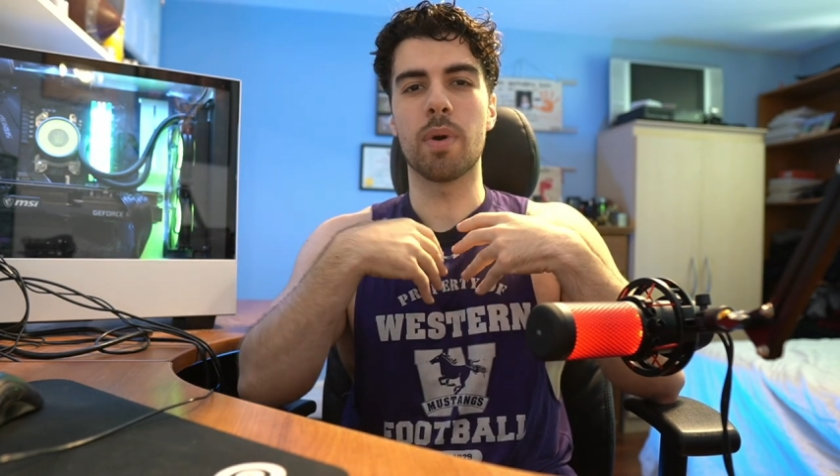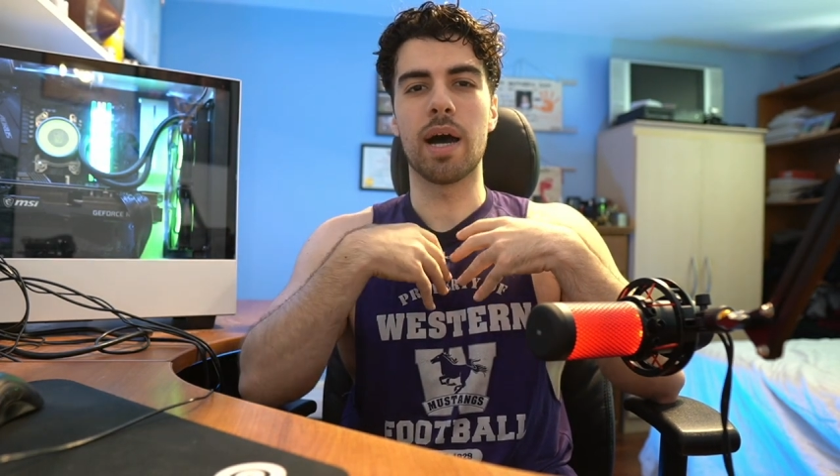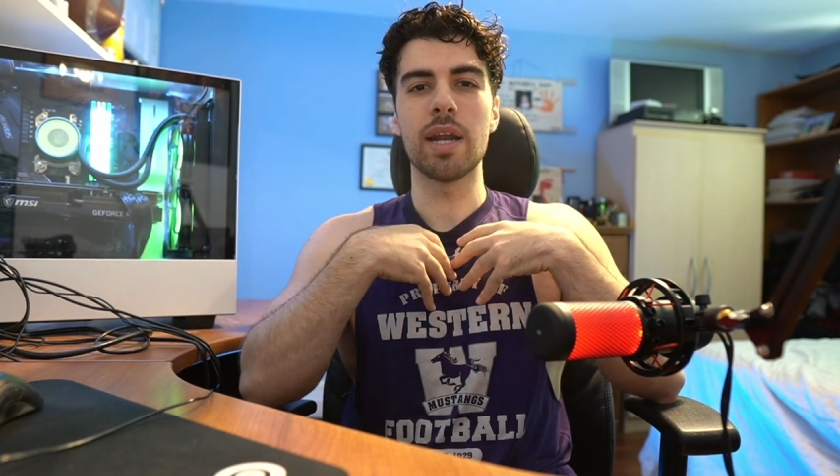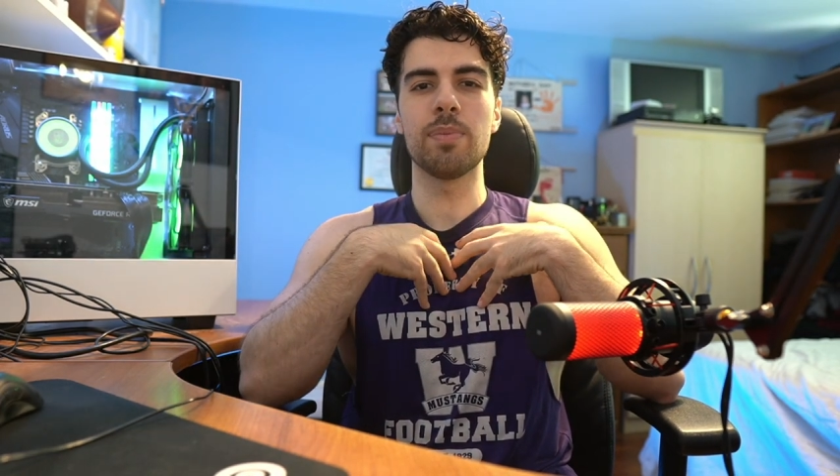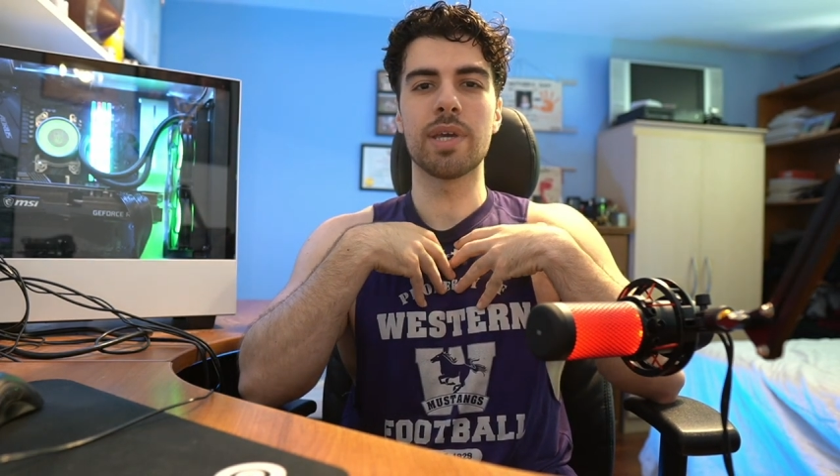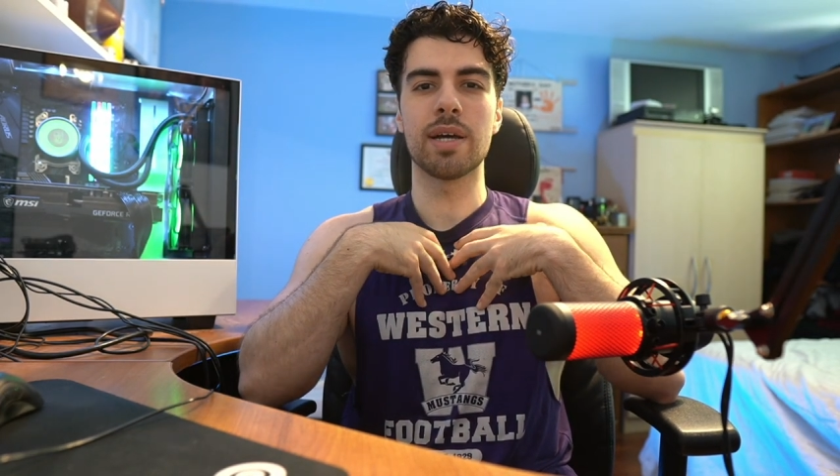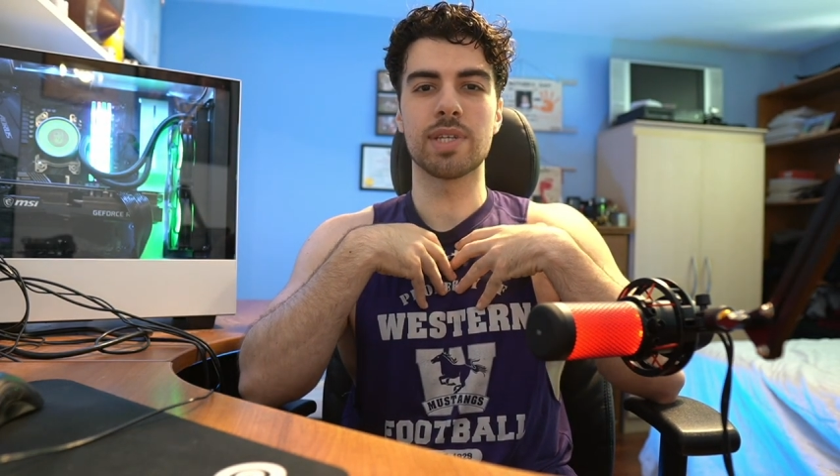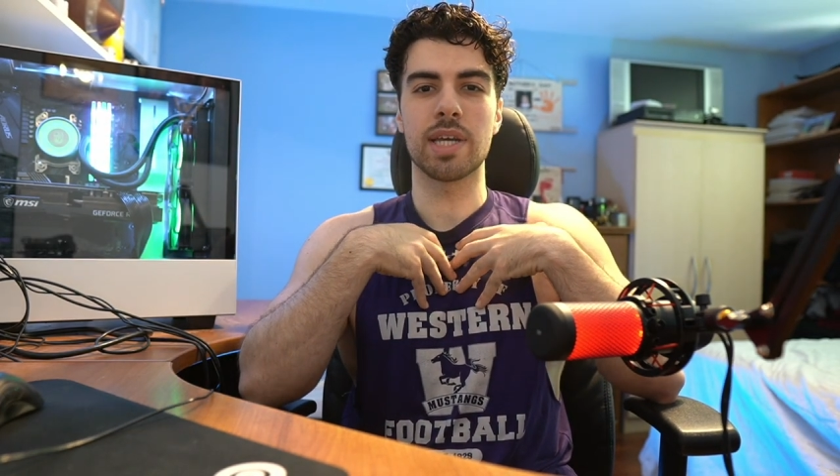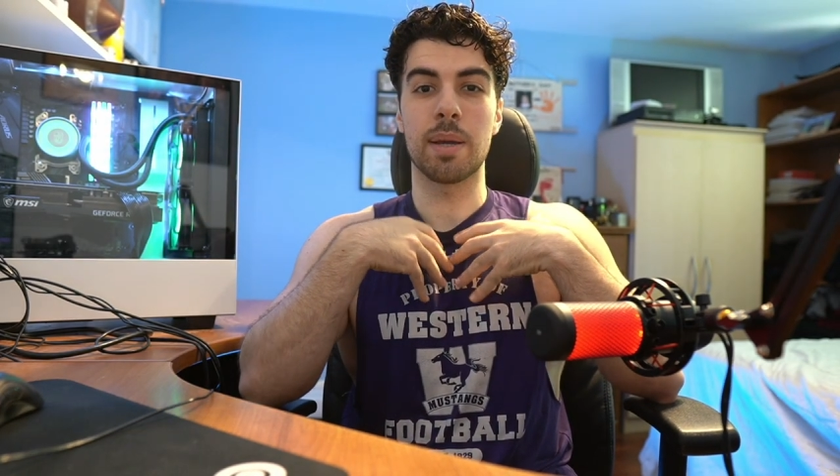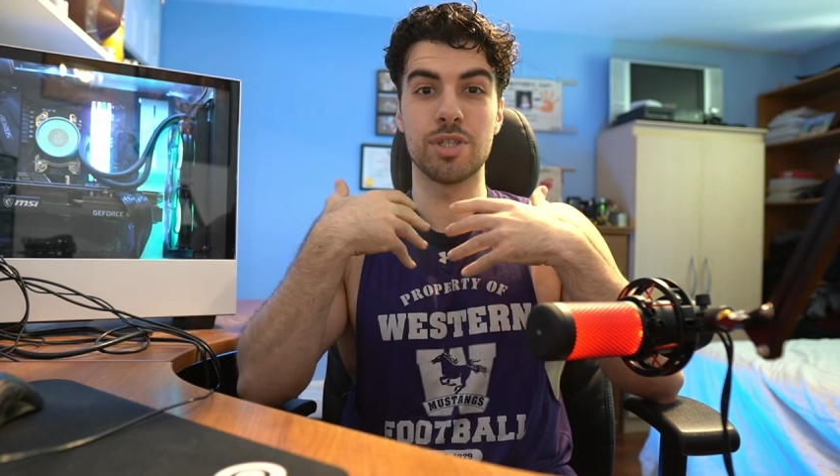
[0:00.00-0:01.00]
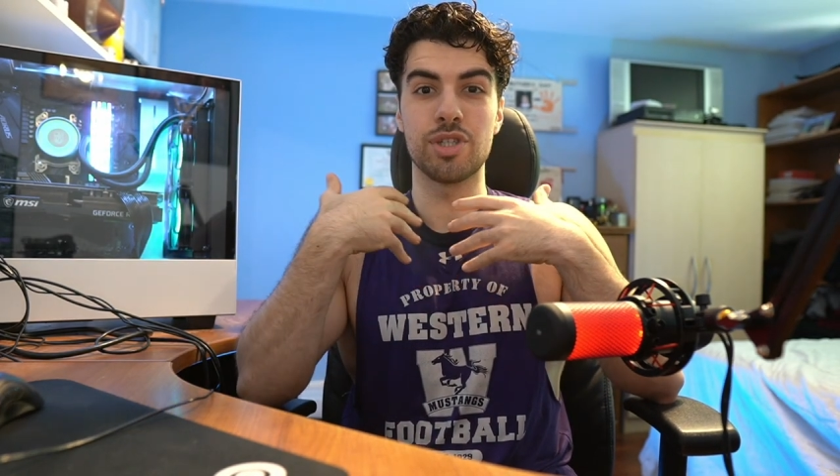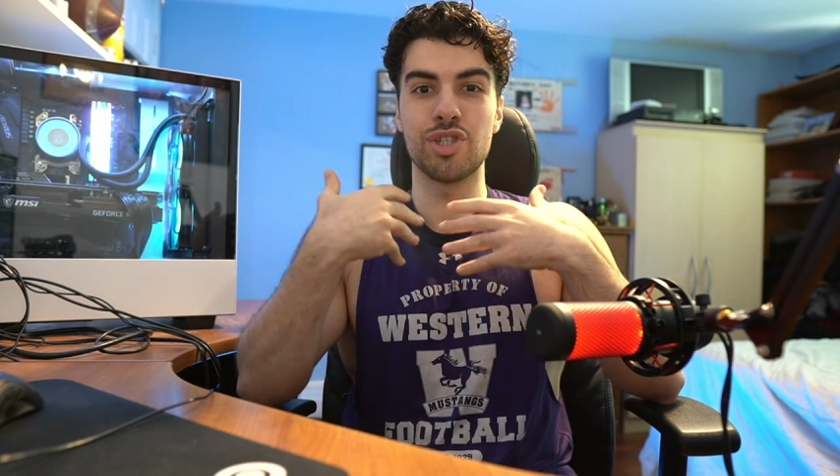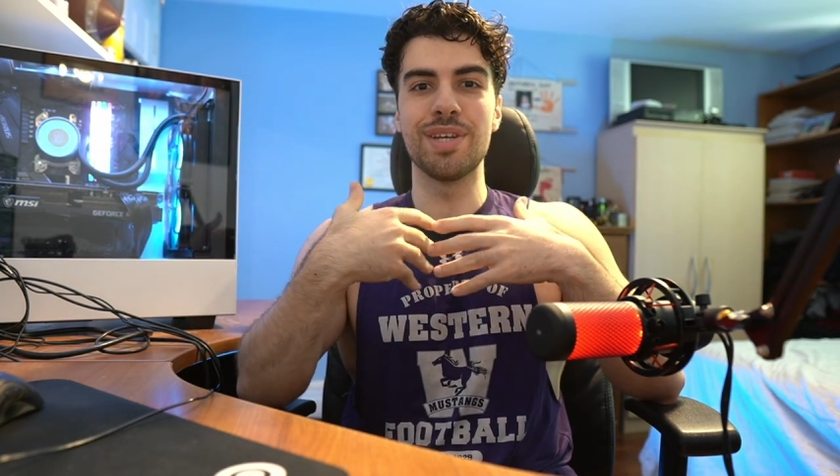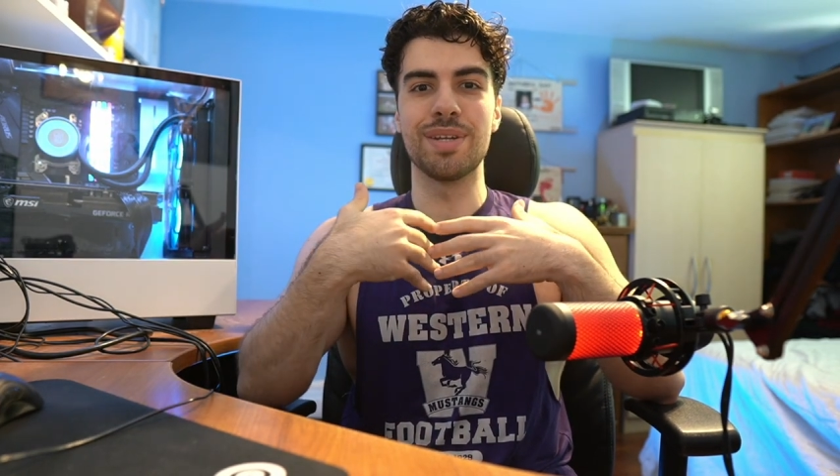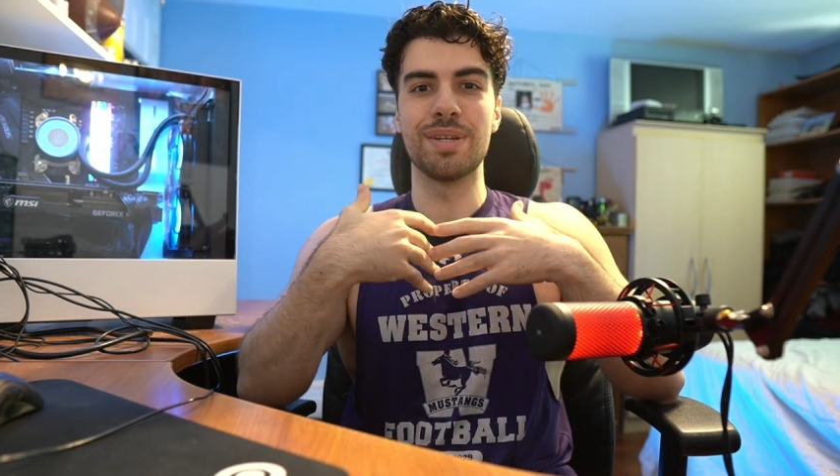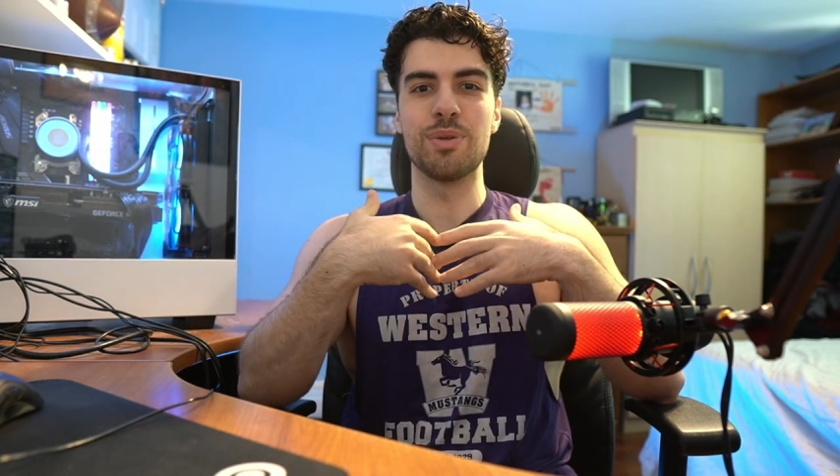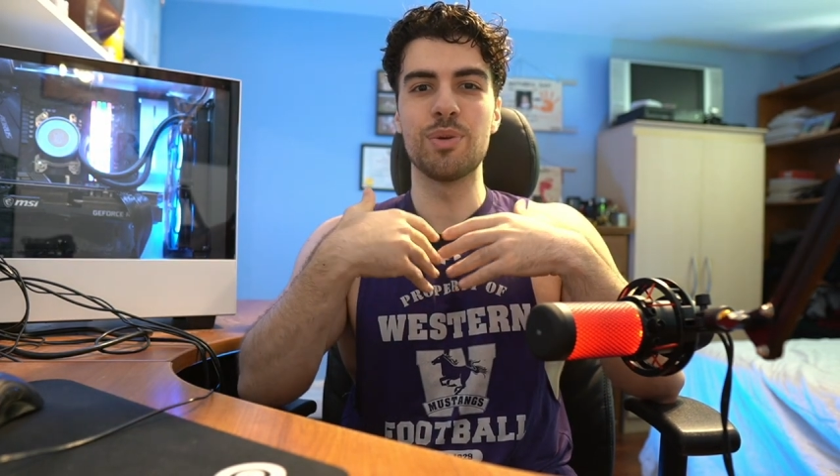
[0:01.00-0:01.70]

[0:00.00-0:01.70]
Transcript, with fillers: body becomes like a machine.